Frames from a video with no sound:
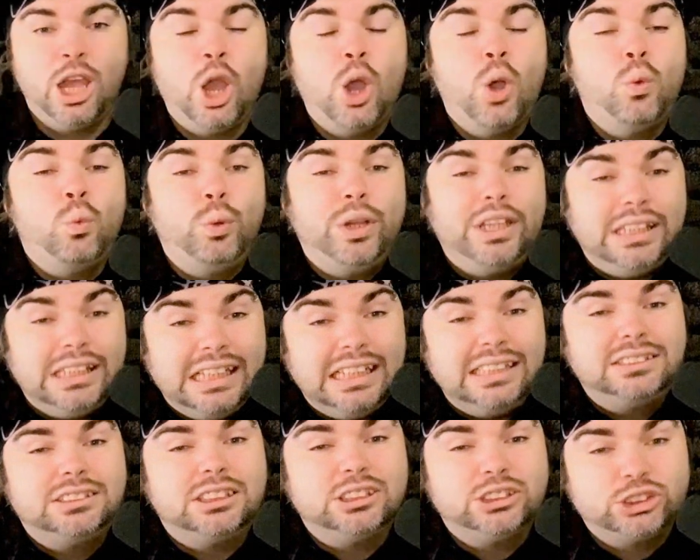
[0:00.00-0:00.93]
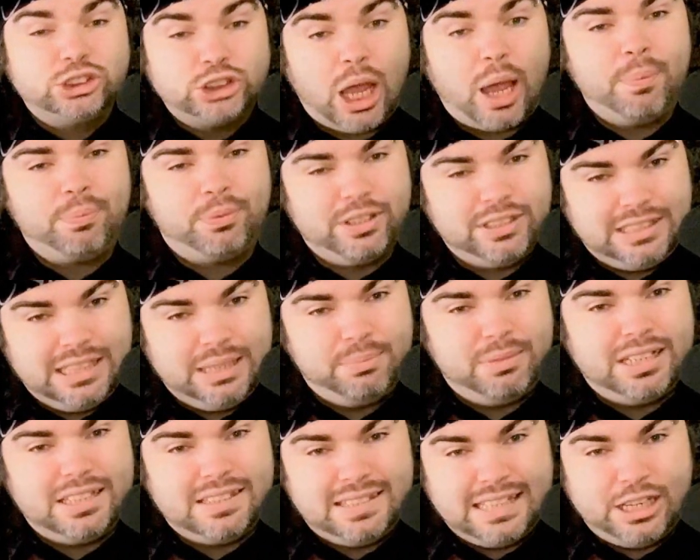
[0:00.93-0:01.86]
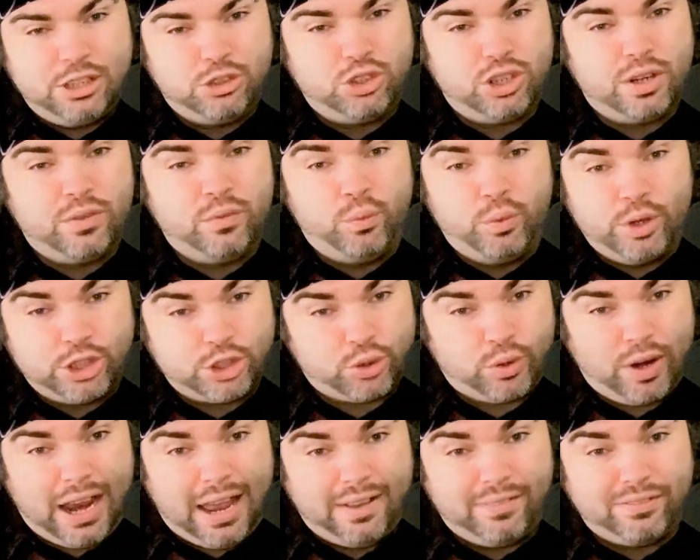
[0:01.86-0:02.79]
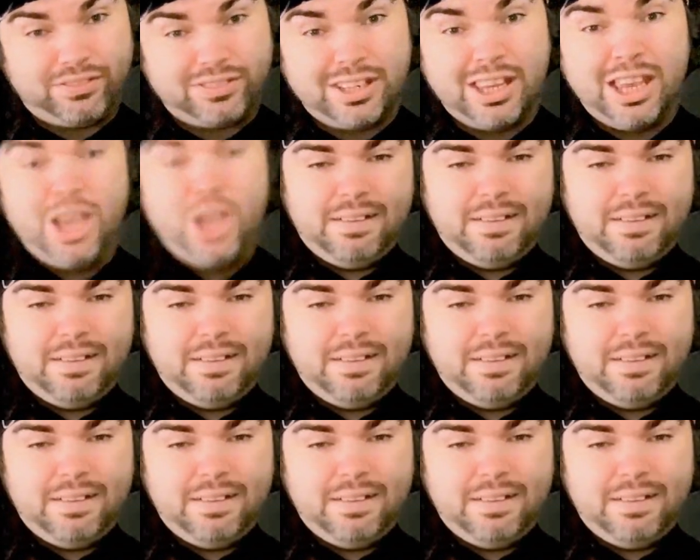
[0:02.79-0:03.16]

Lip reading: We need to stop the demonization of witchcraft.